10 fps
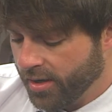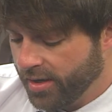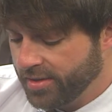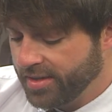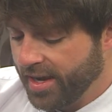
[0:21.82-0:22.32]

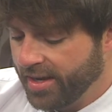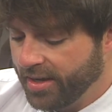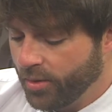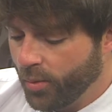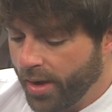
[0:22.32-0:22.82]
kids'
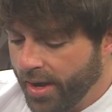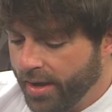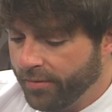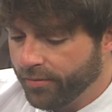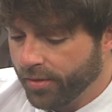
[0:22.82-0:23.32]
candy
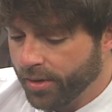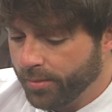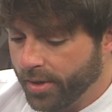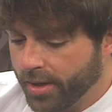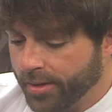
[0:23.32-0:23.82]
away
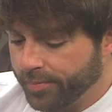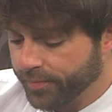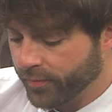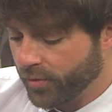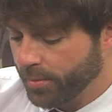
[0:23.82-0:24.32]
from
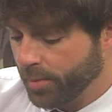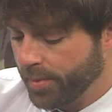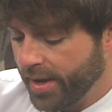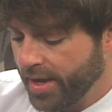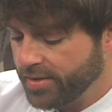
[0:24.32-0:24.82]
your
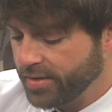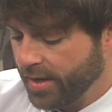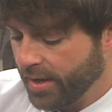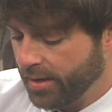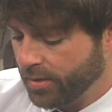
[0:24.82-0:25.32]
pets,
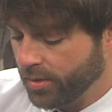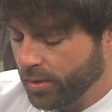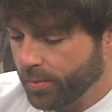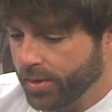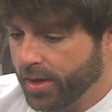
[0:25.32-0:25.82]
and
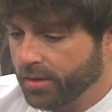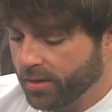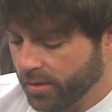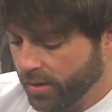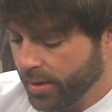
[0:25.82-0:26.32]
you
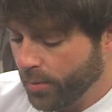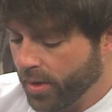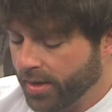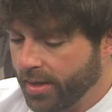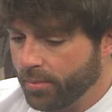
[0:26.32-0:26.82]
particularly
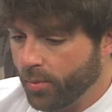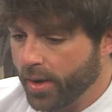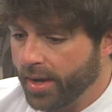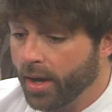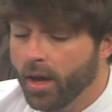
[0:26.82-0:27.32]
want to keep
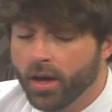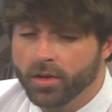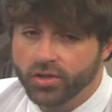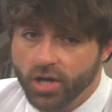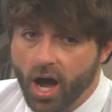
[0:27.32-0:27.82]
away
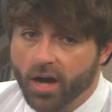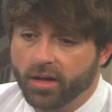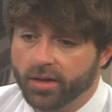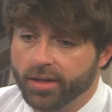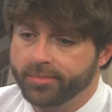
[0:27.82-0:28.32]

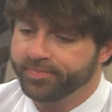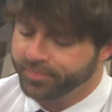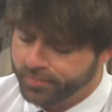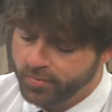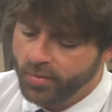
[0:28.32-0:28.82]
chocolate.
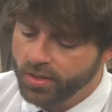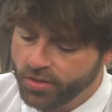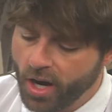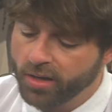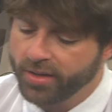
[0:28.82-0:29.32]

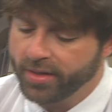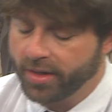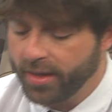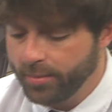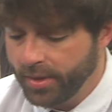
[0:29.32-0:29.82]
Chocolate
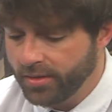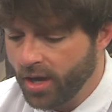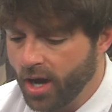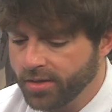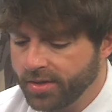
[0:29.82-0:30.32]
can be
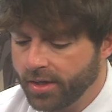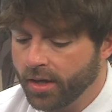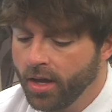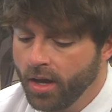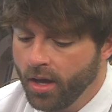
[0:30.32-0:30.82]
toxic
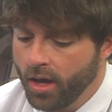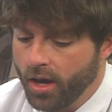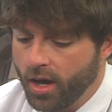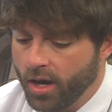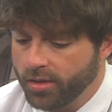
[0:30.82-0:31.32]

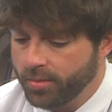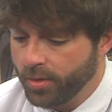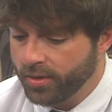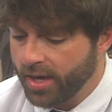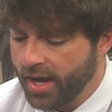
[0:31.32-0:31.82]
to
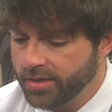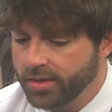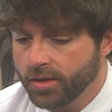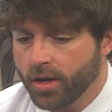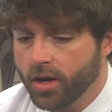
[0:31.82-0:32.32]
both cats
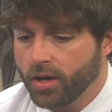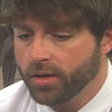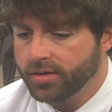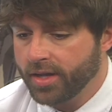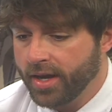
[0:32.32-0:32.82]
and
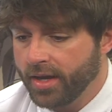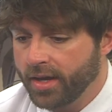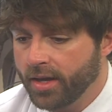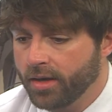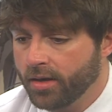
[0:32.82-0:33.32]
dogs,
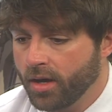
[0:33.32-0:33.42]
and